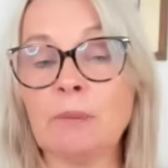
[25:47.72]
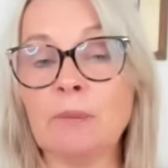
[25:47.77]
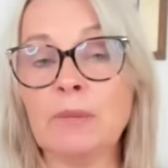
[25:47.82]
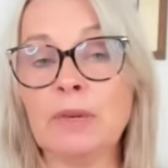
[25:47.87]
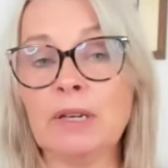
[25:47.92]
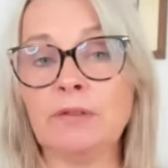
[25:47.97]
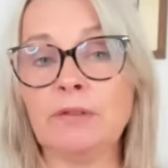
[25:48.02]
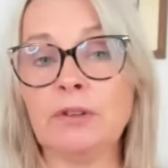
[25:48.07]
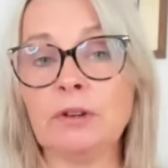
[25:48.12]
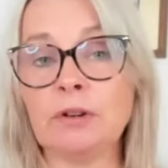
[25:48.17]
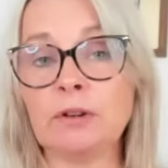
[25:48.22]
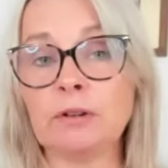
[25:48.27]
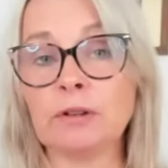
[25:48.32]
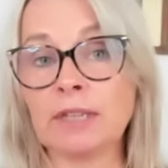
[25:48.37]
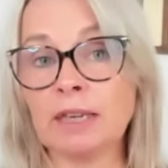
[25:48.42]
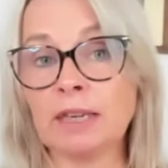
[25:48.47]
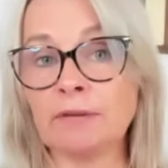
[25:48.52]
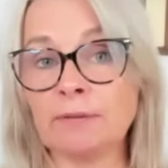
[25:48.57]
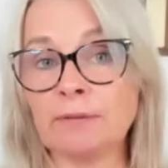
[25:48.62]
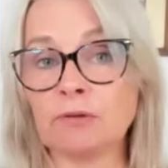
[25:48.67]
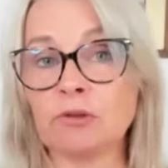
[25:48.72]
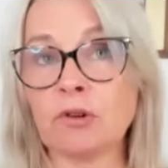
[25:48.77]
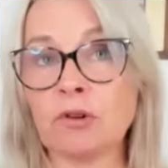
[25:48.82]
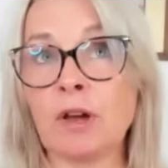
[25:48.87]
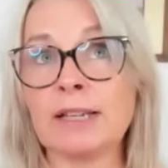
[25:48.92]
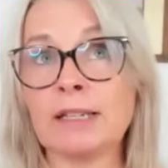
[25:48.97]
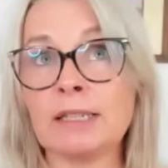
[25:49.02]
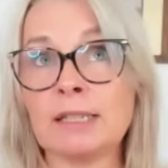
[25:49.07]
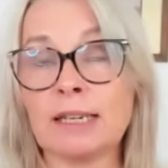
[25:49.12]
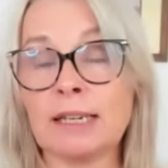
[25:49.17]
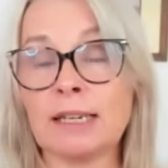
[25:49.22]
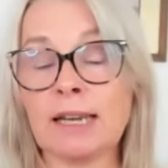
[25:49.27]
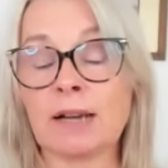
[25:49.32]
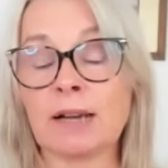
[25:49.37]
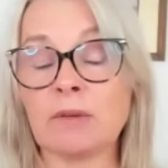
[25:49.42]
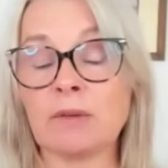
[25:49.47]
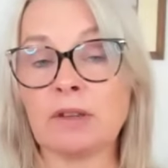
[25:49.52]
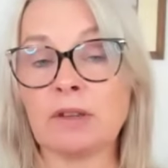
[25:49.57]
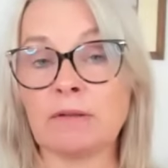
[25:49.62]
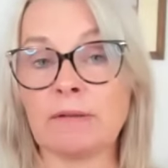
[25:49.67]
but if you're give, trying to
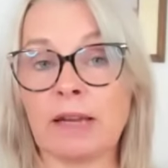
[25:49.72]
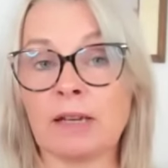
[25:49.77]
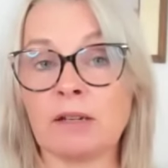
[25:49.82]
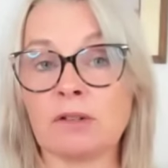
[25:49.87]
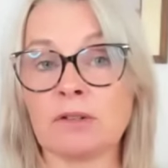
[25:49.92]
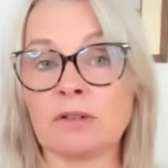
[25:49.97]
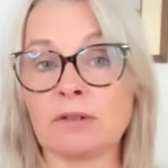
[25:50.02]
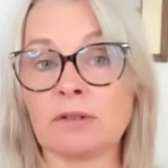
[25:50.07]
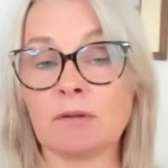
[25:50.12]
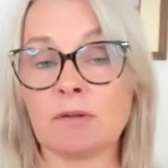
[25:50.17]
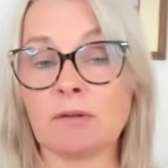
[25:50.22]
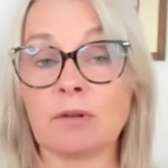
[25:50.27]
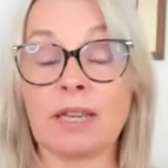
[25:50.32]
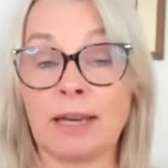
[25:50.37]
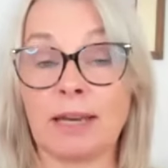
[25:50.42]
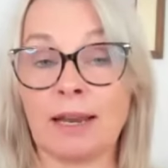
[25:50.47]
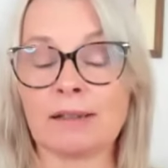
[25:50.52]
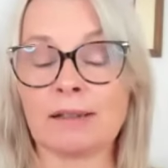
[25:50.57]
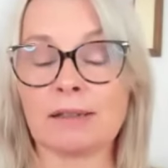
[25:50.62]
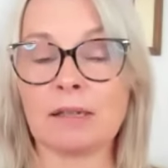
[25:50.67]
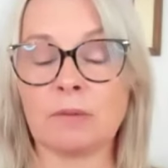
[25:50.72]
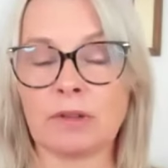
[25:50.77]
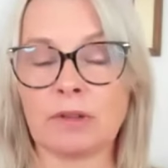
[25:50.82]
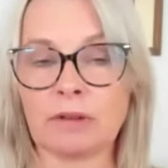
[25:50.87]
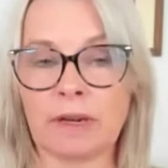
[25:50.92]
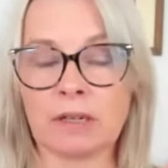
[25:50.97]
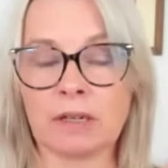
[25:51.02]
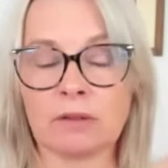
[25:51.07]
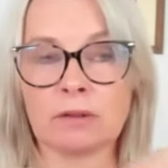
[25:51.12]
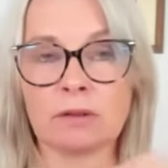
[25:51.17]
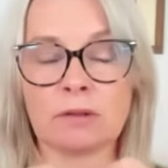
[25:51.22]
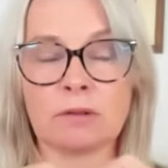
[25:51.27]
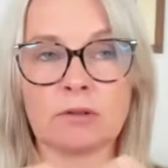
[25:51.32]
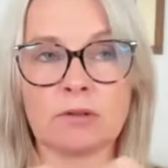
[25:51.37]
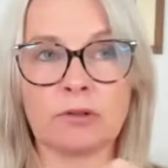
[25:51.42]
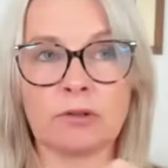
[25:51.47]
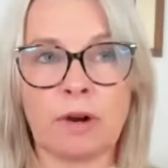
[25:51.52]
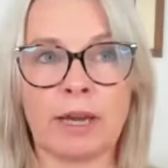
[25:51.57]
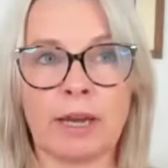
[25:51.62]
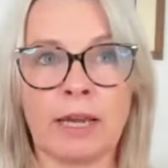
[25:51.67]
connect with your angels or connecting with your angels
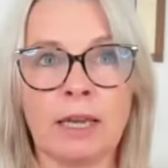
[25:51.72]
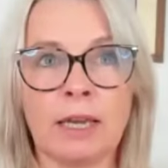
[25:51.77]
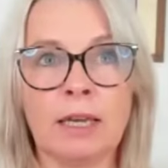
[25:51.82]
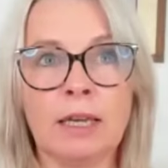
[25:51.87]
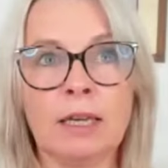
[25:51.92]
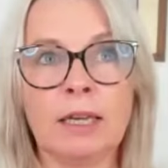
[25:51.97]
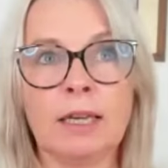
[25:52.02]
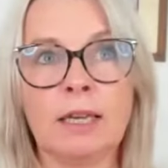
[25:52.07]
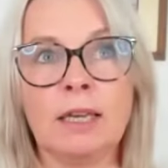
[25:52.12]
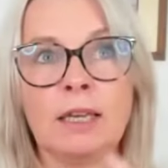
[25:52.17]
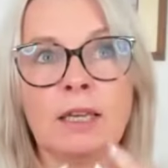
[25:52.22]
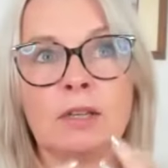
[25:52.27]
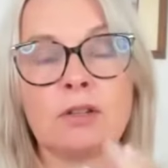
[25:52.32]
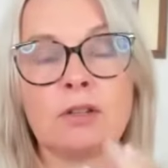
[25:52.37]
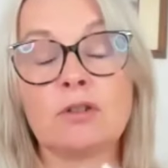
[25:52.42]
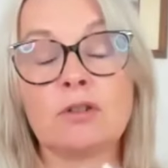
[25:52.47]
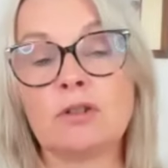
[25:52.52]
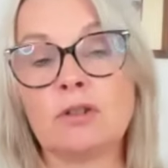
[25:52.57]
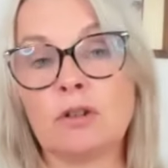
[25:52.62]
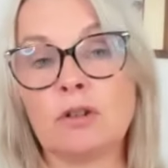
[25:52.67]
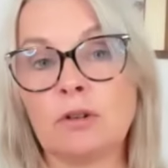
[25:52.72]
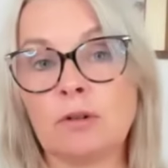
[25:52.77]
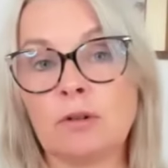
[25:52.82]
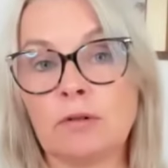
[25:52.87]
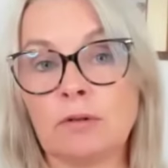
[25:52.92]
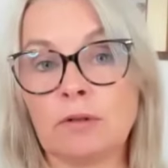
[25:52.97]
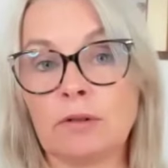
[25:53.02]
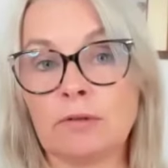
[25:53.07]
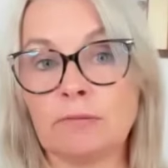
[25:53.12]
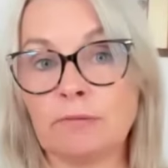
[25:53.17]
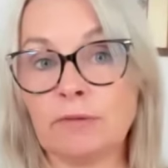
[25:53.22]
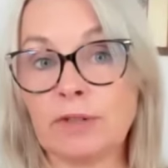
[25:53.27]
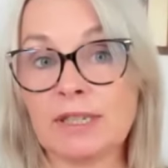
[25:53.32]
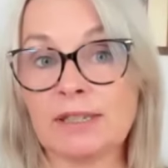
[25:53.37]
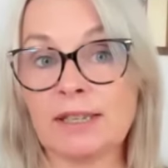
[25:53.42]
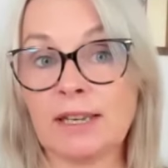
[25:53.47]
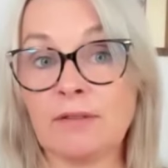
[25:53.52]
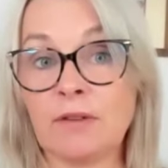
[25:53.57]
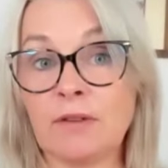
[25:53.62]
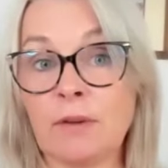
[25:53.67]
not trying to
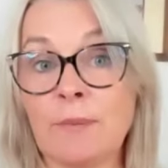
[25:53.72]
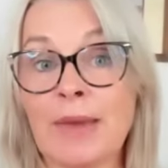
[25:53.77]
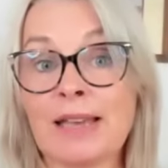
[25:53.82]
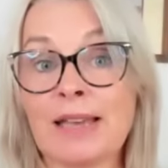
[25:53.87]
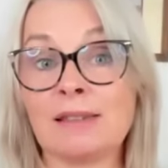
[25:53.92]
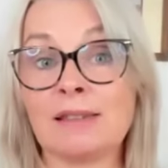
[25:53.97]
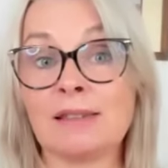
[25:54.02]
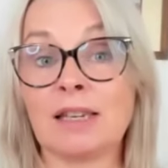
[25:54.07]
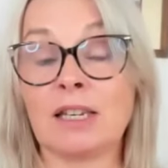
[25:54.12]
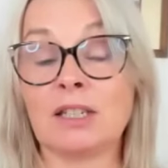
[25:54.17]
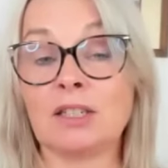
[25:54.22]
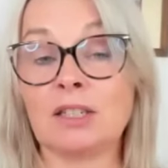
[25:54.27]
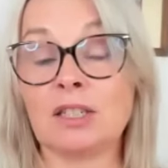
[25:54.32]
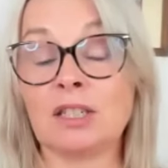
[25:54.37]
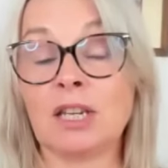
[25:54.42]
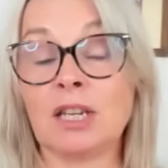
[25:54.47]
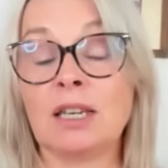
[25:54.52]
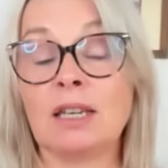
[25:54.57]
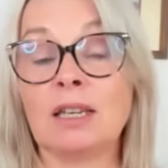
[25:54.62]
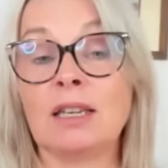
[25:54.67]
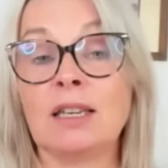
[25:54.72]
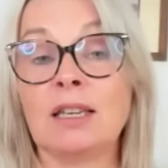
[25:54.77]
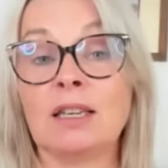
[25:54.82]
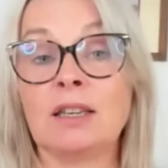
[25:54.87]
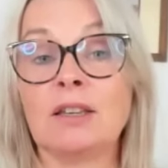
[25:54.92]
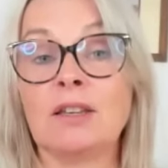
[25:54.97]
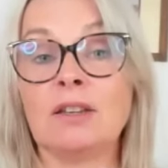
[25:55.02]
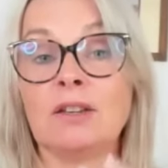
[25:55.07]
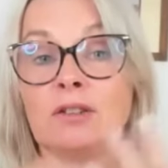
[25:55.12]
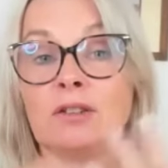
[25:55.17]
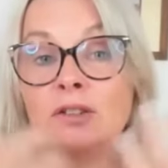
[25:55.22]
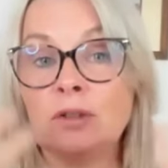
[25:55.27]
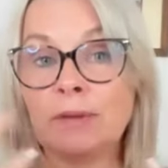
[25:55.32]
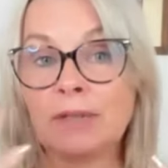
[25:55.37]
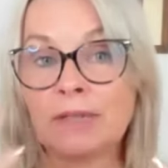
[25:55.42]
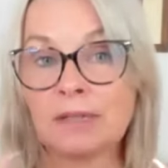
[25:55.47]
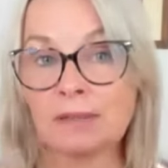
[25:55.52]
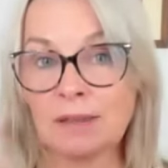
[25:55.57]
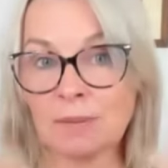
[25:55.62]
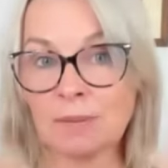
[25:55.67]
receive a message
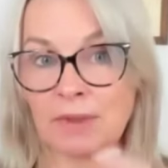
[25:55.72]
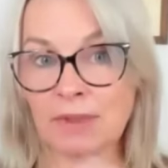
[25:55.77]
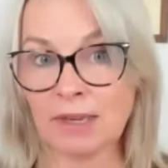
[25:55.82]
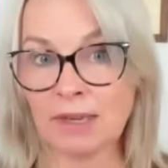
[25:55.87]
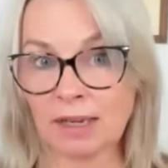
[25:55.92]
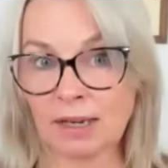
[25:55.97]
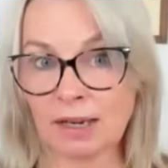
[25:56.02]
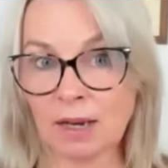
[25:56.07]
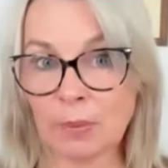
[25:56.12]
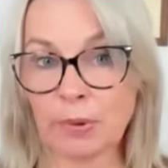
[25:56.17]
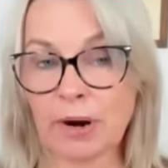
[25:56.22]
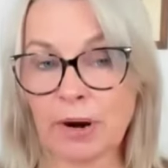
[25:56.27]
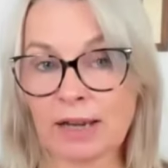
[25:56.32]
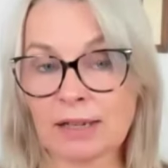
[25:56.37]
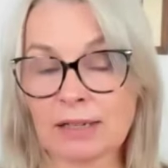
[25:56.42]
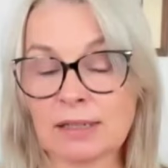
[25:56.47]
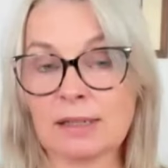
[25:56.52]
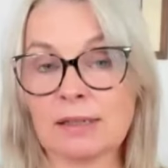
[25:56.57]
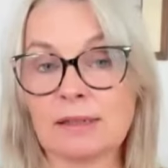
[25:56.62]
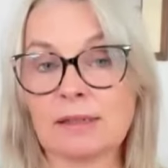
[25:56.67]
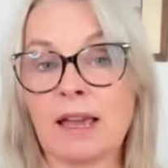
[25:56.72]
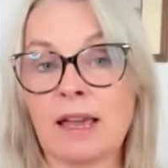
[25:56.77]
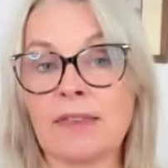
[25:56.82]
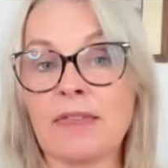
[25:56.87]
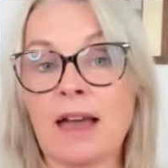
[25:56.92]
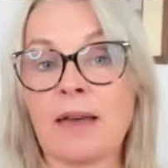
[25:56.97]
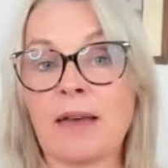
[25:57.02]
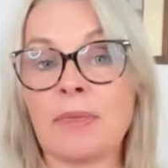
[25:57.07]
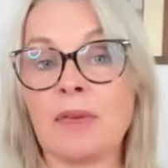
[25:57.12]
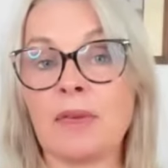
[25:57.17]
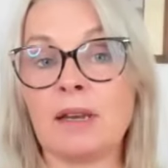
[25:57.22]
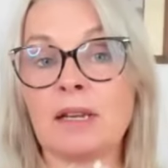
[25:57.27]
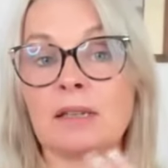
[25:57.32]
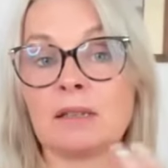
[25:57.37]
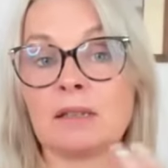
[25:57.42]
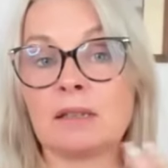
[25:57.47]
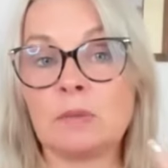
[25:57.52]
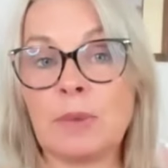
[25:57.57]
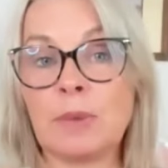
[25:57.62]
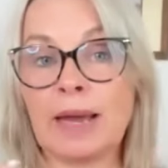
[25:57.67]
doing something, a practice like that, that
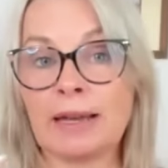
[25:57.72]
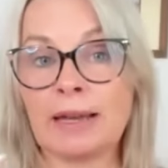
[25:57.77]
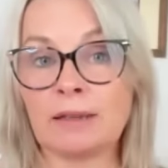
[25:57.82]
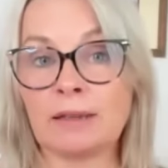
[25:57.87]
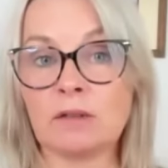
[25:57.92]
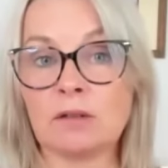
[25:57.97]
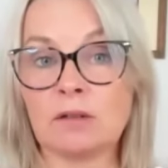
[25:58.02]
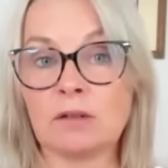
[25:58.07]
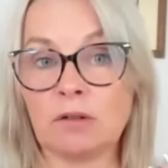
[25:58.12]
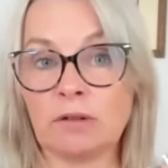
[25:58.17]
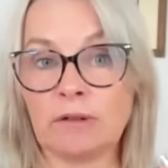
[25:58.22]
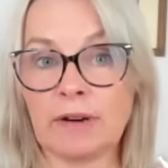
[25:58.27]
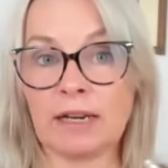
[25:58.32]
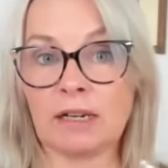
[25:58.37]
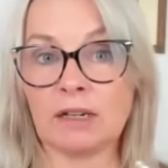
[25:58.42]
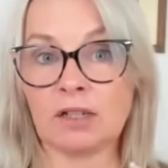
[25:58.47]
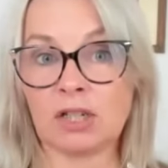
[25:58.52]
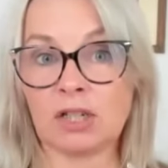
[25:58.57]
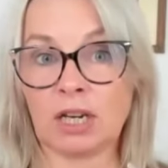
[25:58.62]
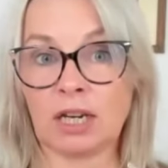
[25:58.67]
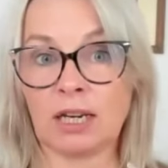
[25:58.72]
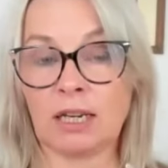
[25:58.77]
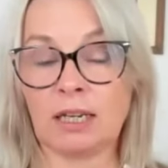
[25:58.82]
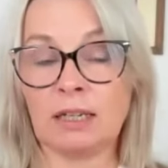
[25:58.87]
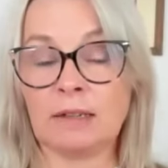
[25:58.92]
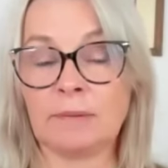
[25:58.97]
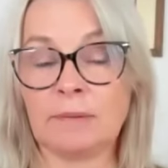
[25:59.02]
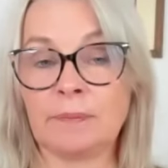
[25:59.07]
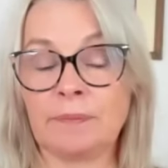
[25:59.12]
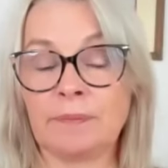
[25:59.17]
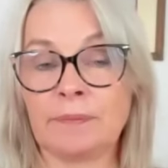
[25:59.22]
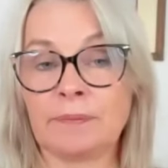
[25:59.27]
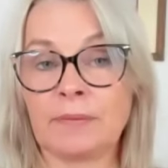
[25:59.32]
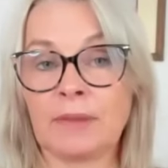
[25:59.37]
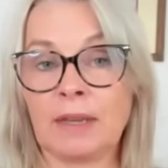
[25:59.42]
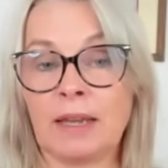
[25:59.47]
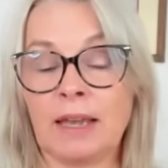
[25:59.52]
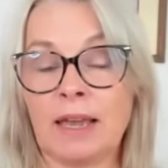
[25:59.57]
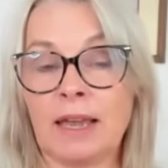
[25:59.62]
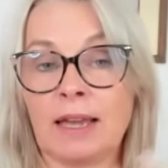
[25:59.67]
expands your energy
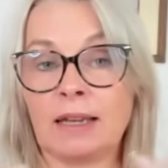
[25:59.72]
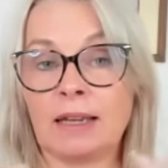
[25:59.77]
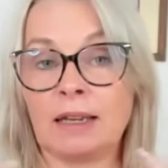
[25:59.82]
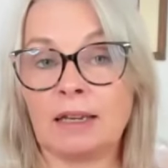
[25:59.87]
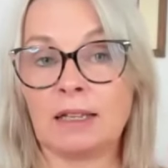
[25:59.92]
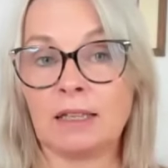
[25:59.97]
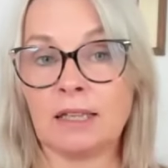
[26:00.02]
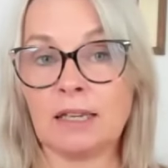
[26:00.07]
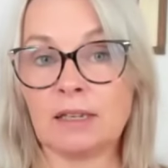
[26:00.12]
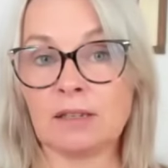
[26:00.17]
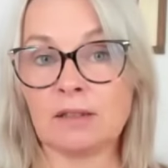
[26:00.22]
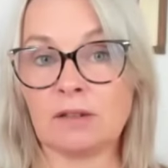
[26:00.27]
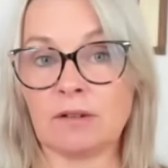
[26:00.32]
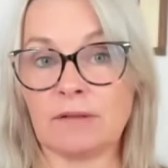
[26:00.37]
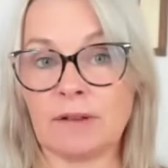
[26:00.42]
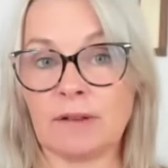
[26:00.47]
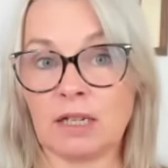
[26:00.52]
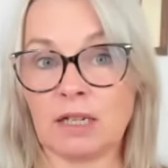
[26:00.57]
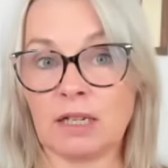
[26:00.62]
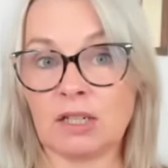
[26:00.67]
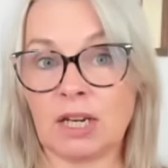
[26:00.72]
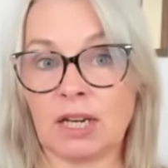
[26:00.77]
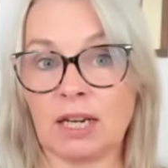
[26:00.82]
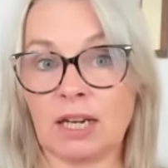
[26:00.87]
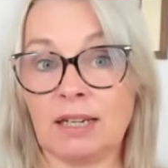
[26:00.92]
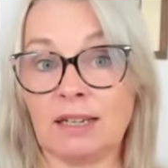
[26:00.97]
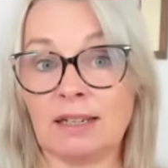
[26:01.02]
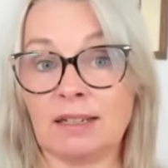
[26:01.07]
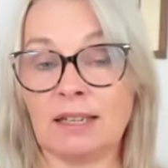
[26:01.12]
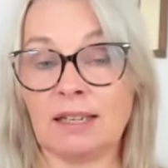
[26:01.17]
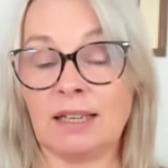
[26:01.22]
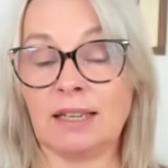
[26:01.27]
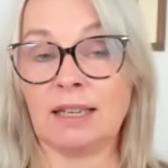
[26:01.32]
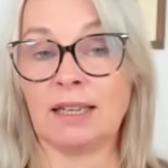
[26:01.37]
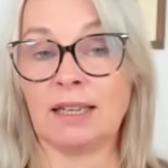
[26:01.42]
and clears your energy